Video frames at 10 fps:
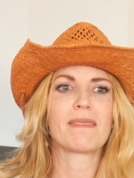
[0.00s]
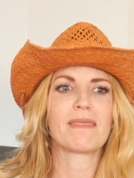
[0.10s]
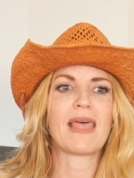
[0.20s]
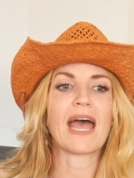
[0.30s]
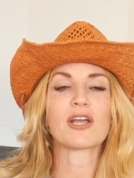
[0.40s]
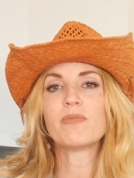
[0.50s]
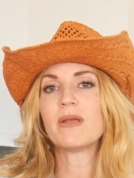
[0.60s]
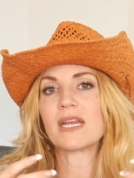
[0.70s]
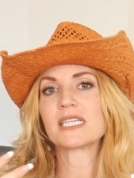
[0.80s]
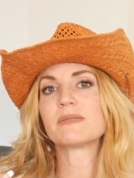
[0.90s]
that could
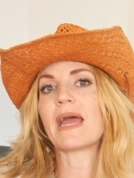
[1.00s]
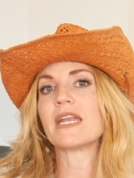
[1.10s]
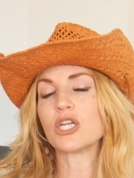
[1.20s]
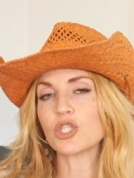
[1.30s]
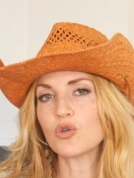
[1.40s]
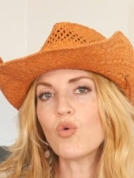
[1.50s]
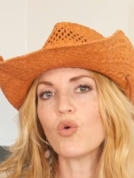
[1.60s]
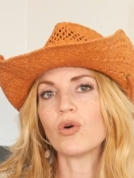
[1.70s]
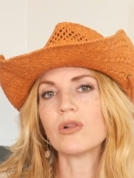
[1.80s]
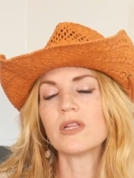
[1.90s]
be an expanding
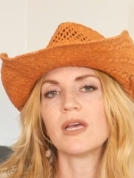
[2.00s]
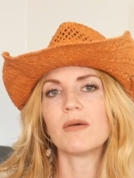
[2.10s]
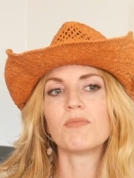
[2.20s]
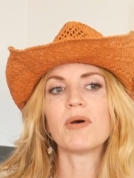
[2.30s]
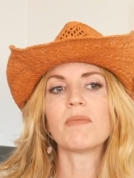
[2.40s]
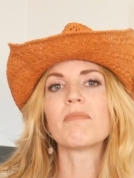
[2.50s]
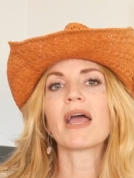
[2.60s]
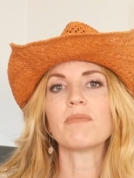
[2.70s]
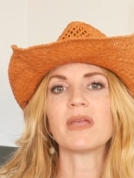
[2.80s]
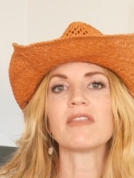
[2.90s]
tool, but
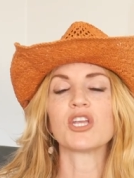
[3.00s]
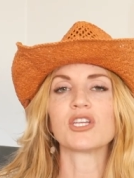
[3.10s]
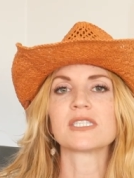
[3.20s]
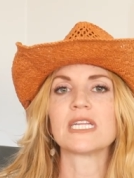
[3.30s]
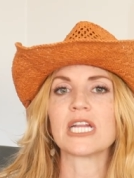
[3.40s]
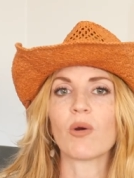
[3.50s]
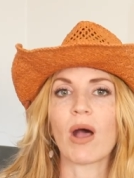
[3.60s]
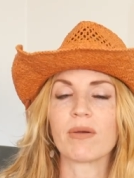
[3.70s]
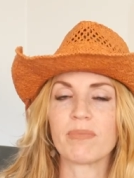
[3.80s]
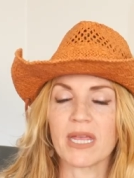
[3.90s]
might be that you just need to go
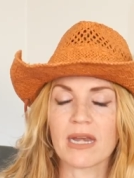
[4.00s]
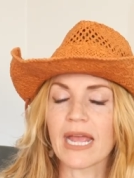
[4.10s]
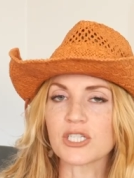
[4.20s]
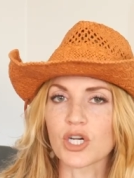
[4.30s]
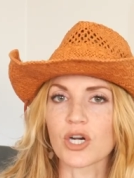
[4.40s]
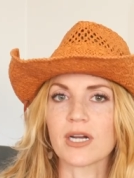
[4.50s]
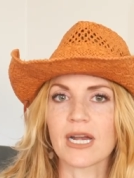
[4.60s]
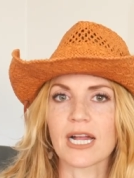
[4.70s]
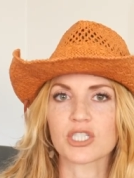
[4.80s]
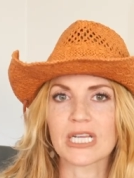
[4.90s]
out and be in nature
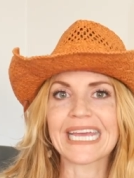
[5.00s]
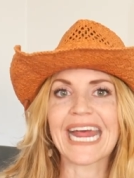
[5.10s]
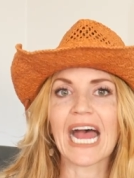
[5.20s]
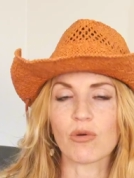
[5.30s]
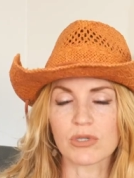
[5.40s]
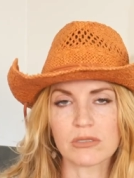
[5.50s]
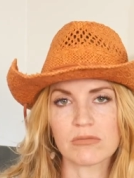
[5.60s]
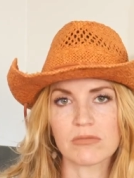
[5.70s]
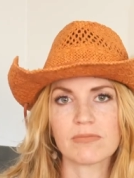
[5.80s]
and actually get out.